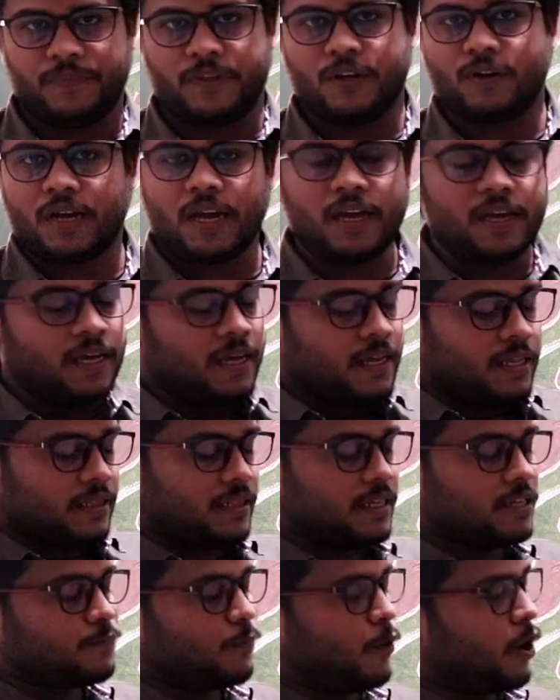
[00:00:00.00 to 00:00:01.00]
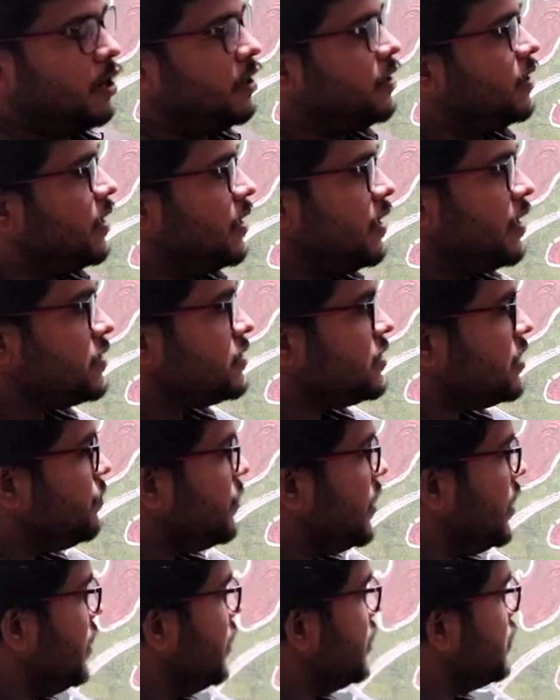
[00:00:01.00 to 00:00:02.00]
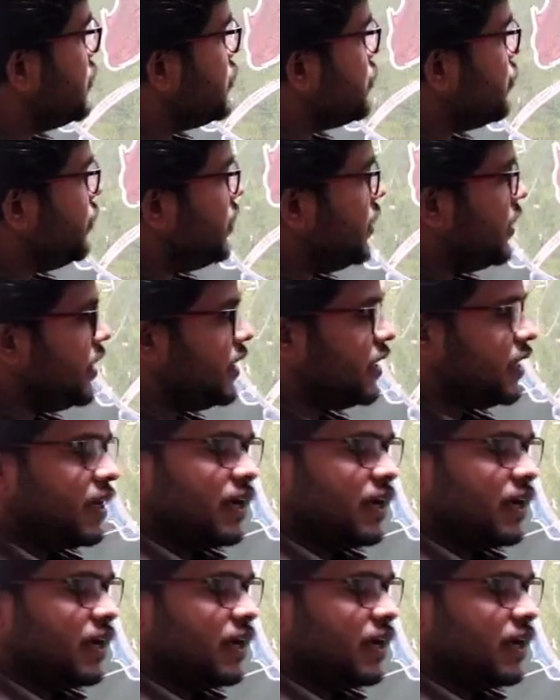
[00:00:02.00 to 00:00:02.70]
Okay, this pollen allergy may leads to the